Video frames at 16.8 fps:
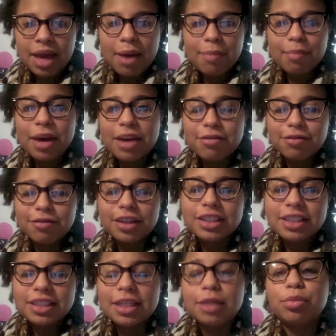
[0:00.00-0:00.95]
My
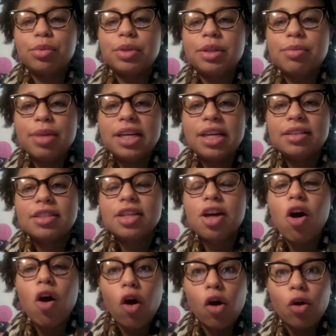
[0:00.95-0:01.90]
first tip would be to
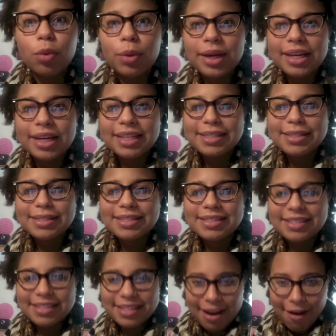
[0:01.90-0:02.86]

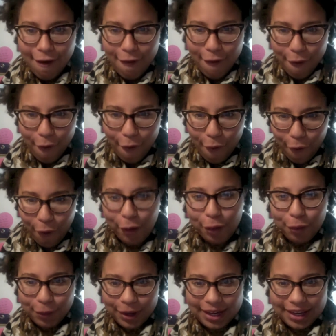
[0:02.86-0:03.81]
always
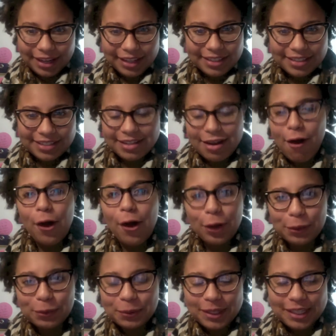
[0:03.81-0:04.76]

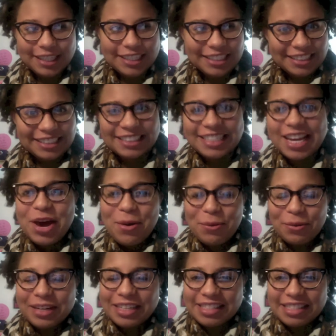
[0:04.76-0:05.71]

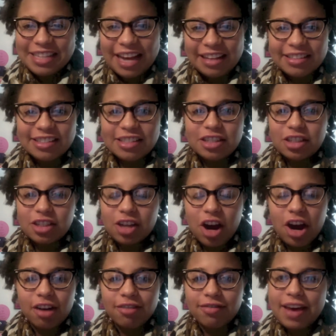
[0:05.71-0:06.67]
wear a satin
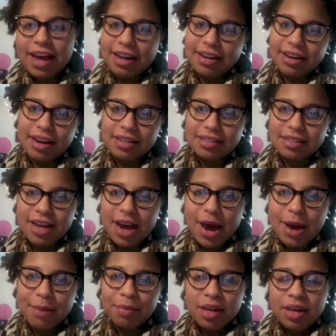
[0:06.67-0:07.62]
scarf at
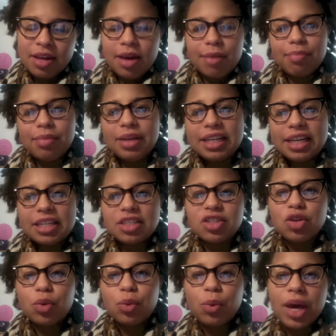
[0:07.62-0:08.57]
nighttime,
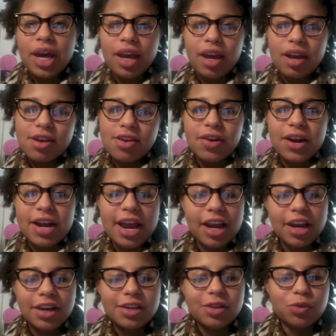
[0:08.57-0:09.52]
because the way your
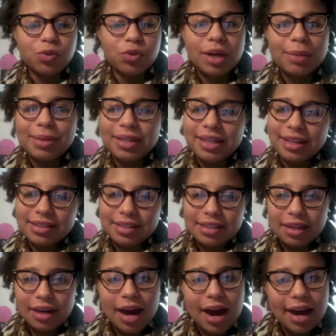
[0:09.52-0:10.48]
hair can rub against
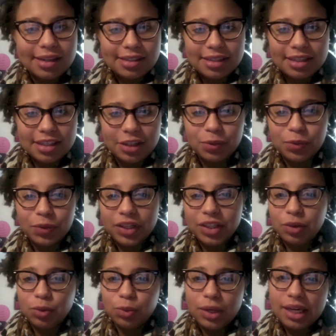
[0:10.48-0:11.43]
the cotton can
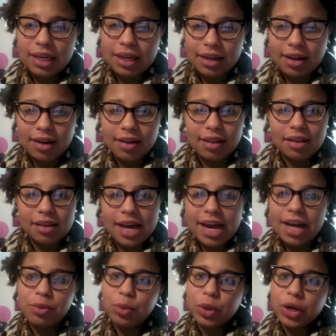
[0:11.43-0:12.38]
really weaken the
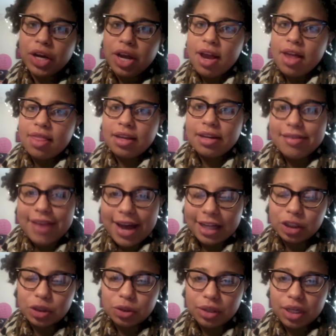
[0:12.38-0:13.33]
line where the
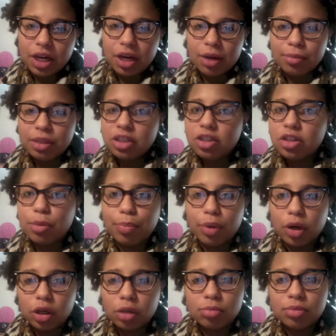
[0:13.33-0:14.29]
natural hair meets the
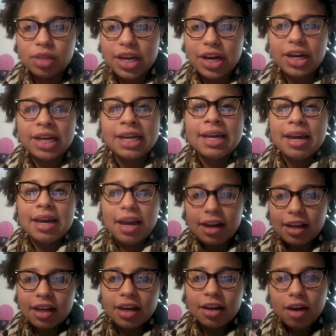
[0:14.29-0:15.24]
permed hair, and
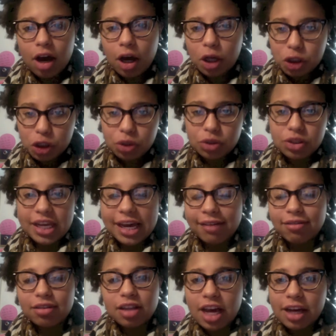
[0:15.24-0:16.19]
it can cause you to
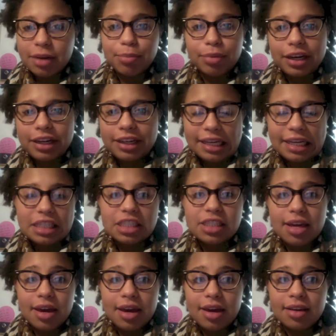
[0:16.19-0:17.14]
have a lot of breakage,
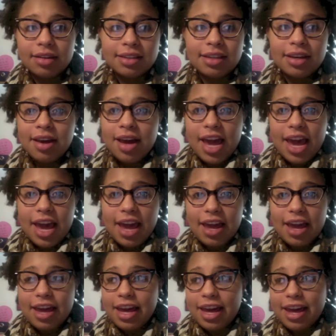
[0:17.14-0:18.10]
and
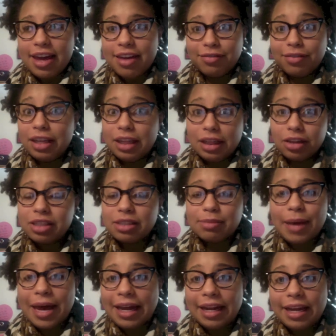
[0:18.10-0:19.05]
if it looks
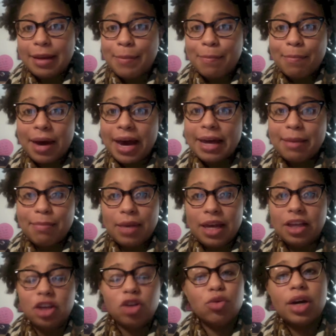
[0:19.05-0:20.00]
bad, it might
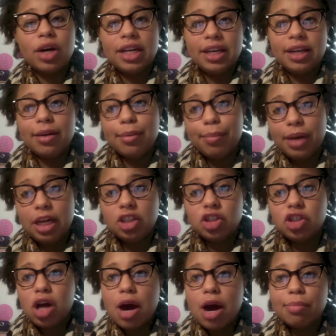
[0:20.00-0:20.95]
make you want to get a big
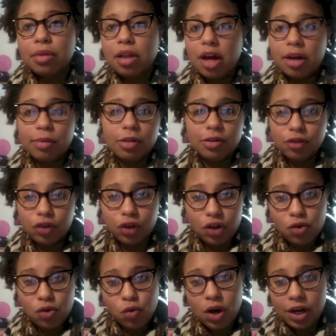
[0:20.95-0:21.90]
chop long before
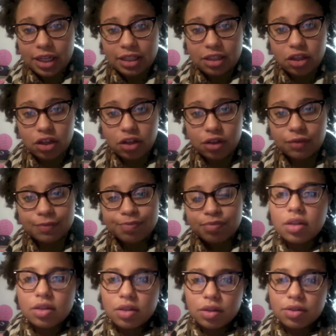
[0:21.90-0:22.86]
you wanted to.
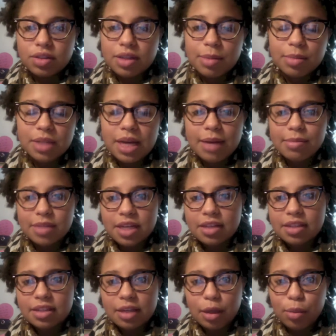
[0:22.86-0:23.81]
So sometimes I'll
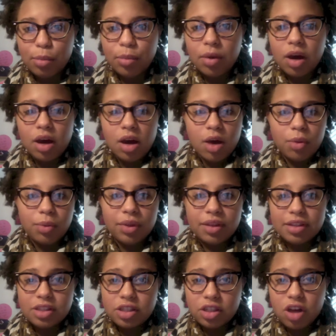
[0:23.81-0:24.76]
sleep with a
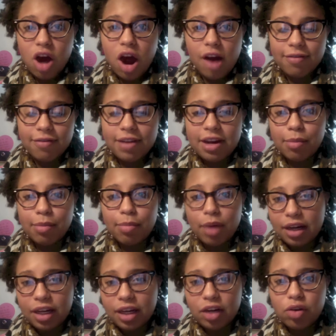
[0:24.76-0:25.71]
scarf and a
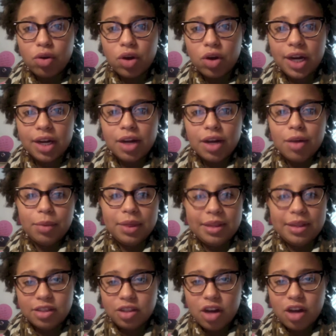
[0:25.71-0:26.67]
bonnet, or with
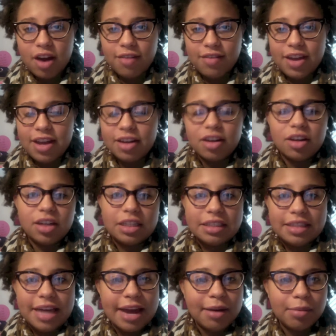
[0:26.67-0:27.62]
a scarf and on a
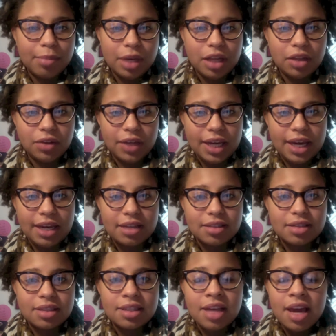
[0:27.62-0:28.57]
satin
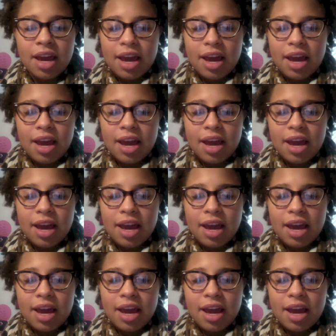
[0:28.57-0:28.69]
pillowcase.